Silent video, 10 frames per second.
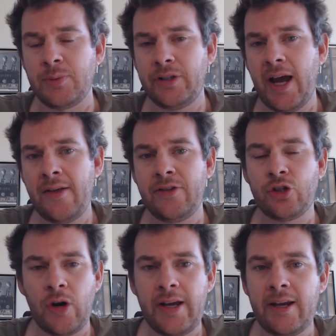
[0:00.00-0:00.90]
but you had
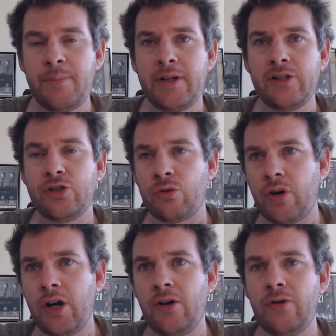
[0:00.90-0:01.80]
Trey Edmonds,
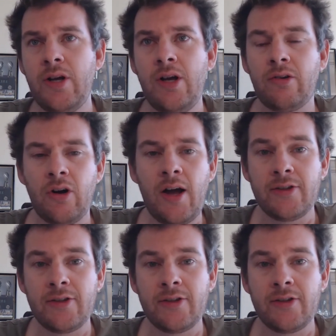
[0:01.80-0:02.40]
Terrell, right?